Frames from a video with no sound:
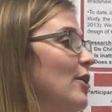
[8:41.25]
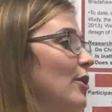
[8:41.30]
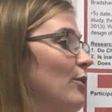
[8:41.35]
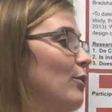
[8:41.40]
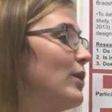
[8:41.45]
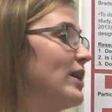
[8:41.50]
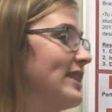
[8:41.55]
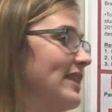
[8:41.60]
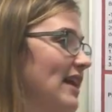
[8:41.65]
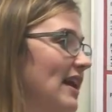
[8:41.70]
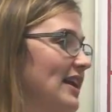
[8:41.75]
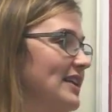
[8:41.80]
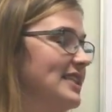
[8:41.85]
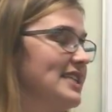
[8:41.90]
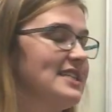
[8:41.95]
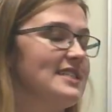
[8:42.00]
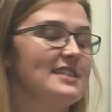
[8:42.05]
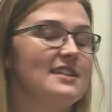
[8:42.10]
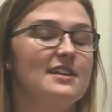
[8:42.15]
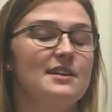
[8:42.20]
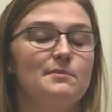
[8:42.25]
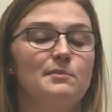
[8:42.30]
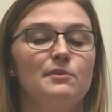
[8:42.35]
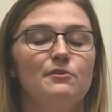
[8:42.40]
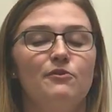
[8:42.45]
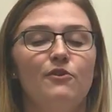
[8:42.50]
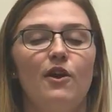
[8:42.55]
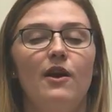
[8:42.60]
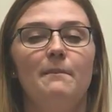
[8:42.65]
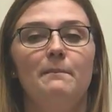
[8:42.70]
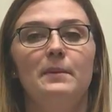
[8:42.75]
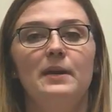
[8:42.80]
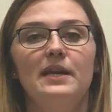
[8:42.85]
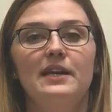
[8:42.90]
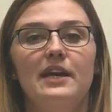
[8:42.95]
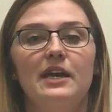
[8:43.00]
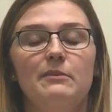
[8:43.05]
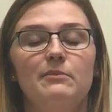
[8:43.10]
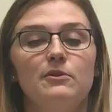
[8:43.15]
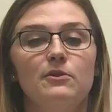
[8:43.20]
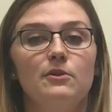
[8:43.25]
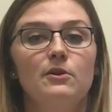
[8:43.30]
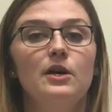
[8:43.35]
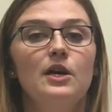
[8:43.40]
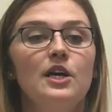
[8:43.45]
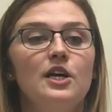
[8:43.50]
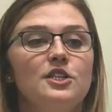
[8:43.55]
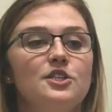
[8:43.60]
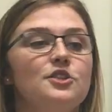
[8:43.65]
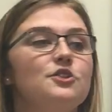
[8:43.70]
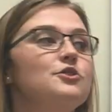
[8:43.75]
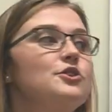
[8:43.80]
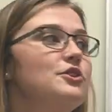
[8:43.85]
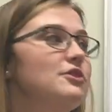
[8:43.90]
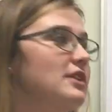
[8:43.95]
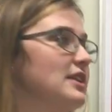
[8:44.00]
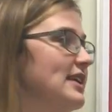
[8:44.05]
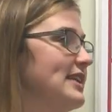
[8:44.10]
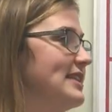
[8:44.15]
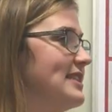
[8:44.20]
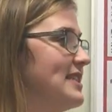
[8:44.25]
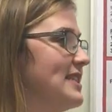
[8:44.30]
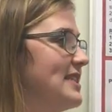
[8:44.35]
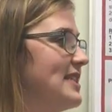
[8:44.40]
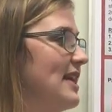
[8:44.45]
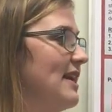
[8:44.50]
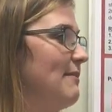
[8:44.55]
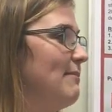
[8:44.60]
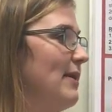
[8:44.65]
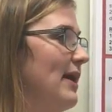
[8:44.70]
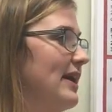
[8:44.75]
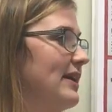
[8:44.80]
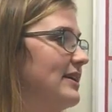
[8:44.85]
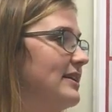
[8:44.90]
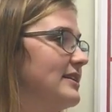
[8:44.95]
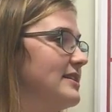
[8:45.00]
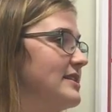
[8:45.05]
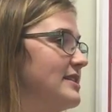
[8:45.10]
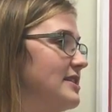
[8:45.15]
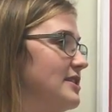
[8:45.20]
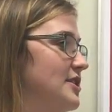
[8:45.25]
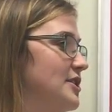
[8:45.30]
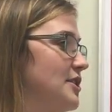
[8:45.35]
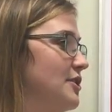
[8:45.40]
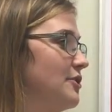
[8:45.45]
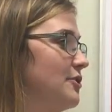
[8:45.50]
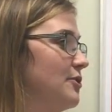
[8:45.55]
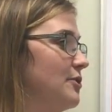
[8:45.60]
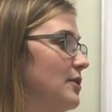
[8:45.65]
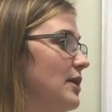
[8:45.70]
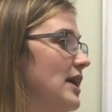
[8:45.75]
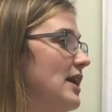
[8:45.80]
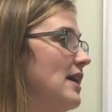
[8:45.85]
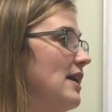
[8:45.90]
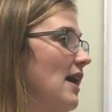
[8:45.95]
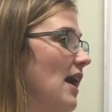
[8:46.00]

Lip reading: with autism from being able to utilize the shape bias to